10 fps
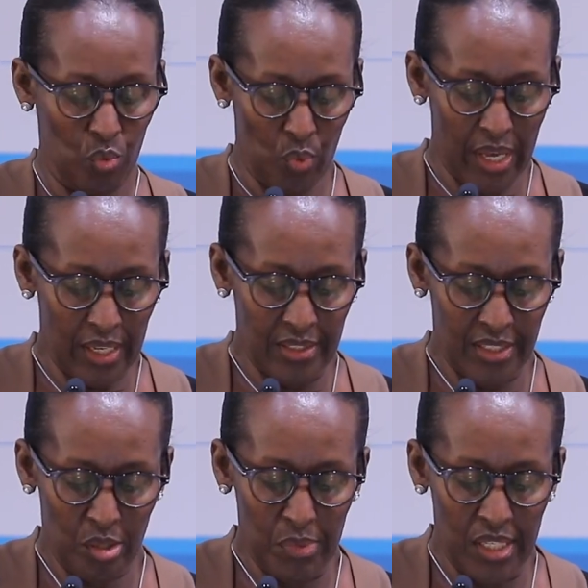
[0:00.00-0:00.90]
while
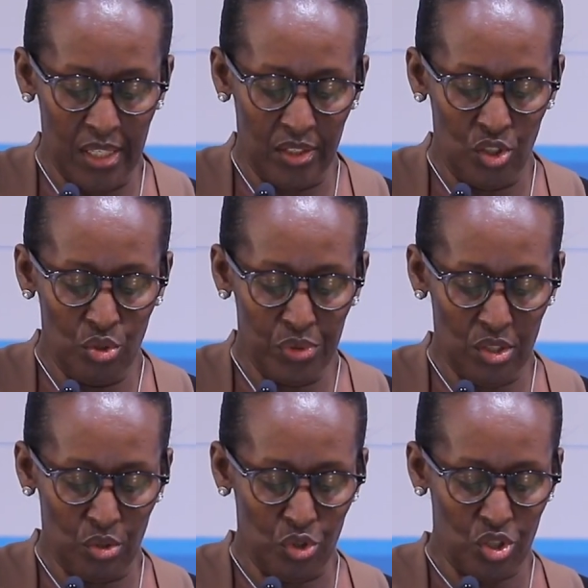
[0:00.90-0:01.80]
determining new
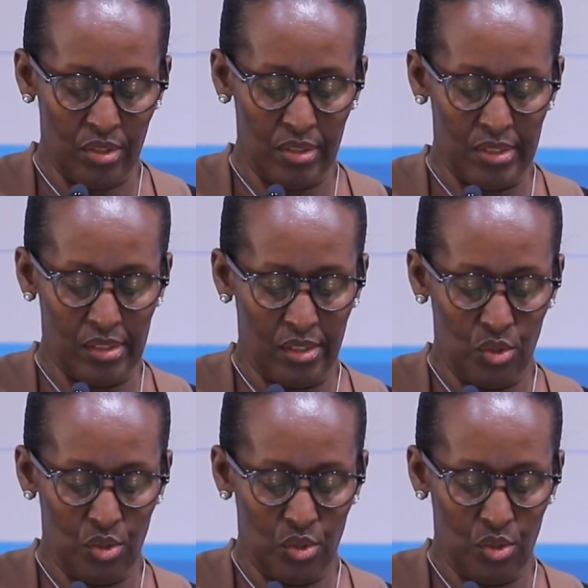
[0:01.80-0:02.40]
resolutions